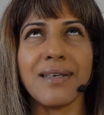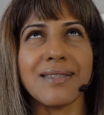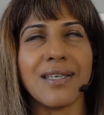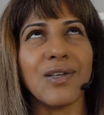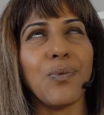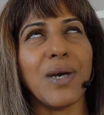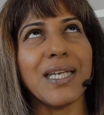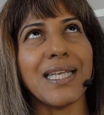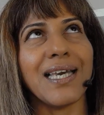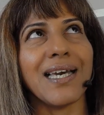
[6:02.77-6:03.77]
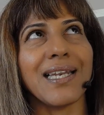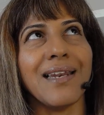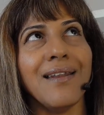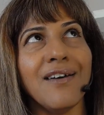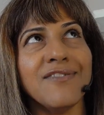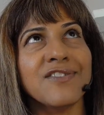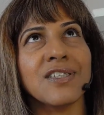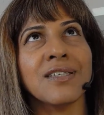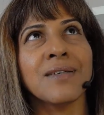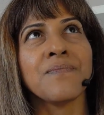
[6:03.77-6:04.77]
say, one day I'd love
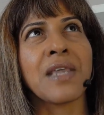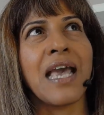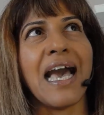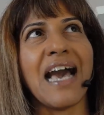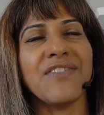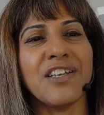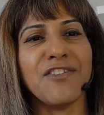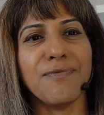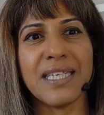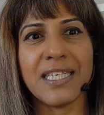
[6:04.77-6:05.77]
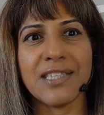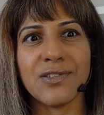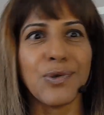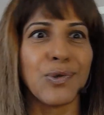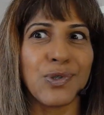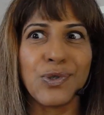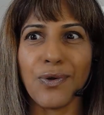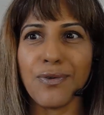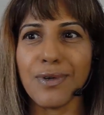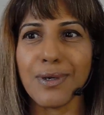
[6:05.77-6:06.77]
to have enough money to go to
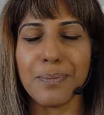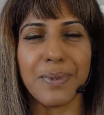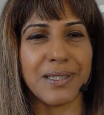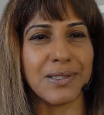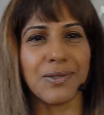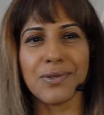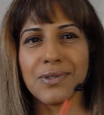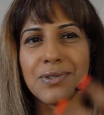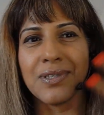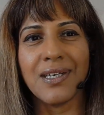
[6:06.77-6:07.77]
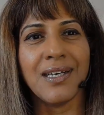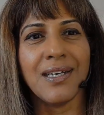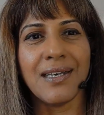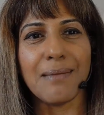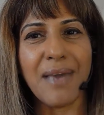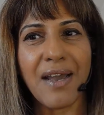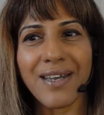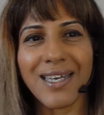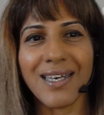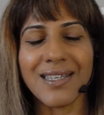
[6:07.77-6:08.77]
Europe and to go to
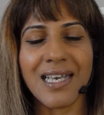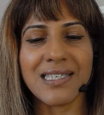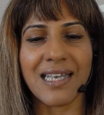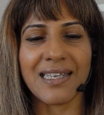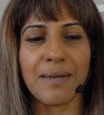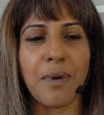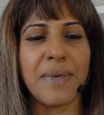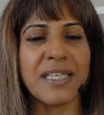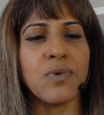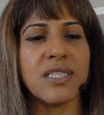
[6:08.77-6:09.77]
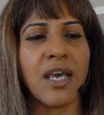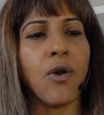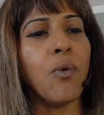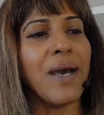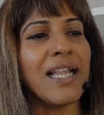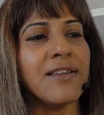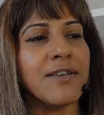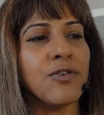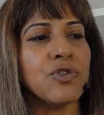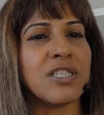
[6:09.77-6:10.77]
America and things like that. And my mother would say, "Oh, well,
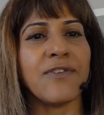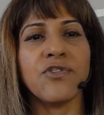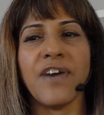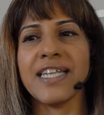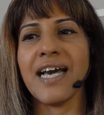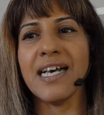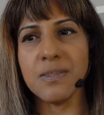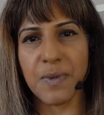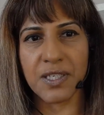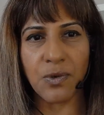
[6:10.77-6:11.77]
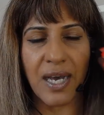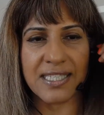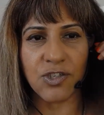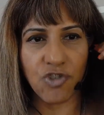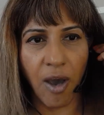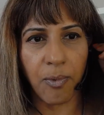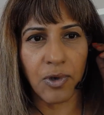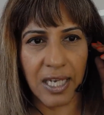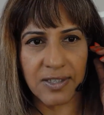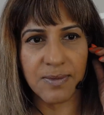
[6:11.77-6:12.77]
you just have to find a husband who has a job who
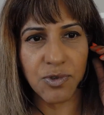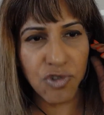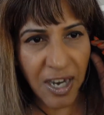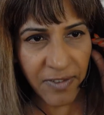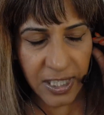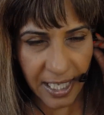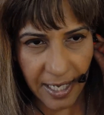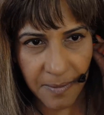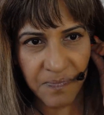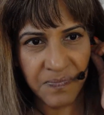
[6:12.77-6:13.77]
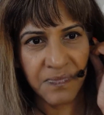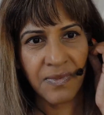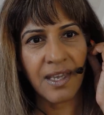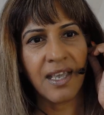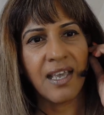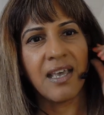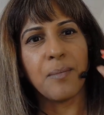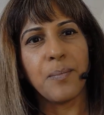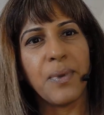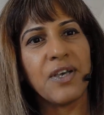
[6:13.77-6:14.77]
allows him to travel then."
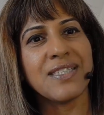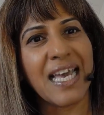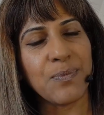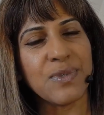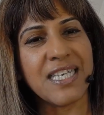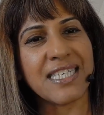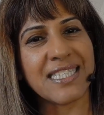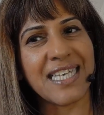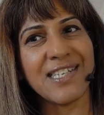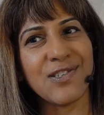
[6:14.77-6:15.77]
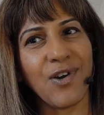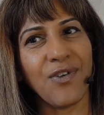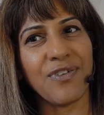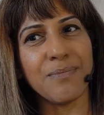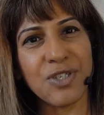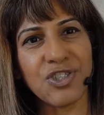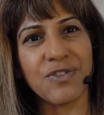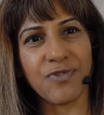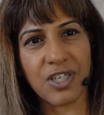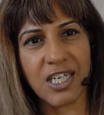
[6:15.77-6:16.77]
Because that was the extent of ambition
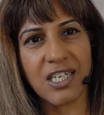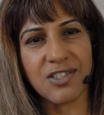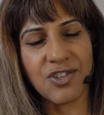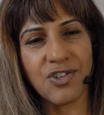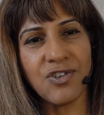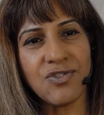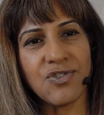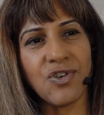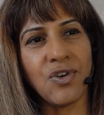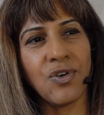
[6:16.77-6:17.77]
for girls. So